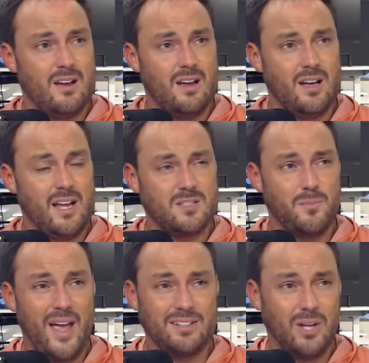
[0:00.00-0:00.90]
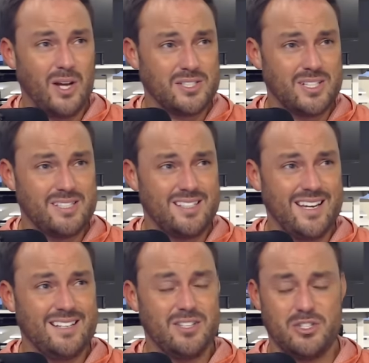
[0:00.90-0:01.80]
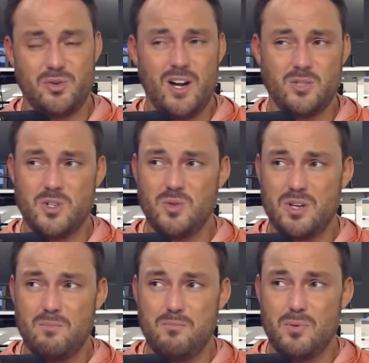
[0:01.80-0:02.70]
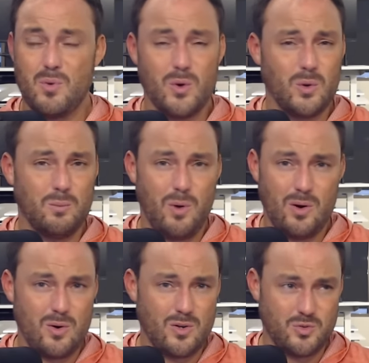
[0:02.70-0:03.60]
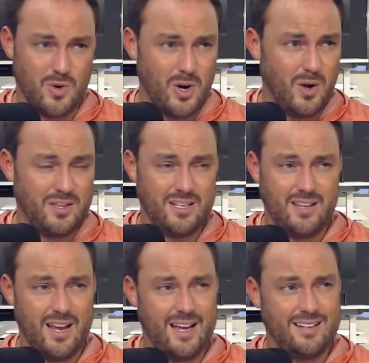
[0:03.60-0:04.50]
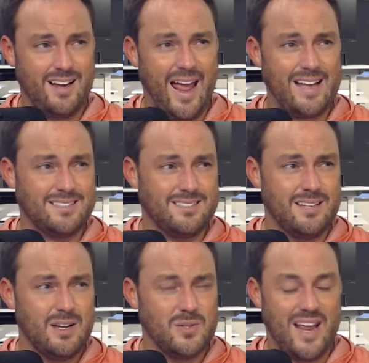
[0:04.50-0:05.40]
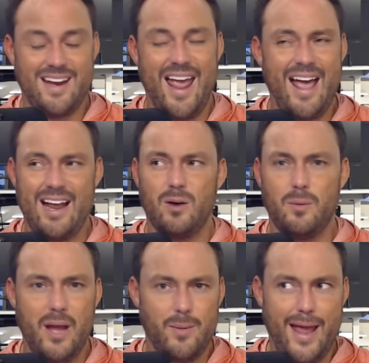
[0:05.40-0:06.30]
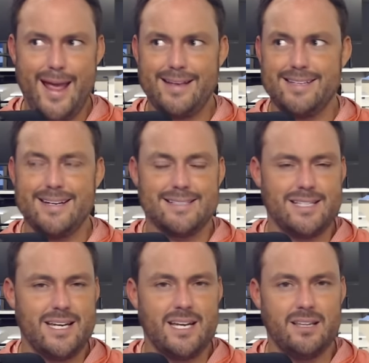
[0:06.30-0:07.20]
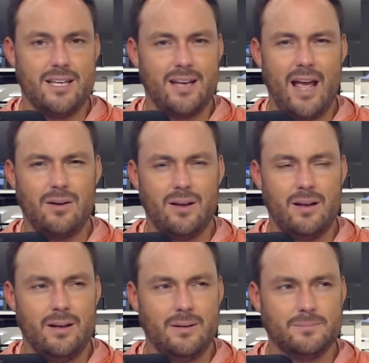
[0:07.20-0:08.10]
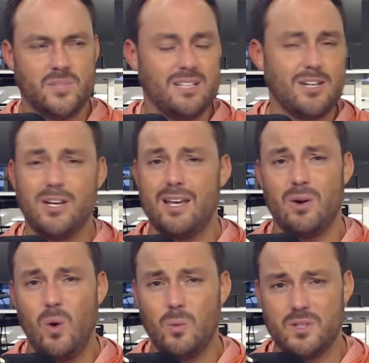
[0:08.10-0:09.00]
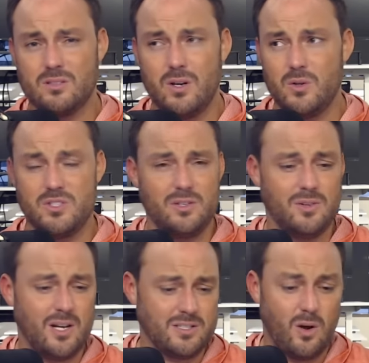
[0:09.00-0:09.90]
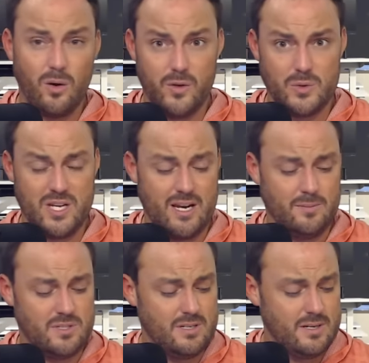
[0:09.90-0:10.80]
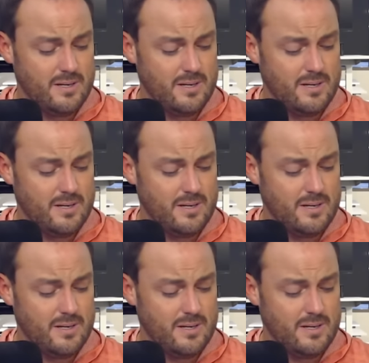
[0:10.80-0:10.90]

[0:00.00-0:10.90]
Had some bad losses the end of the stretch, which was a brutal murderer's row. I think they had at Alabama, at Tennessee, and then Kentucky at home to close, and you lost all those games.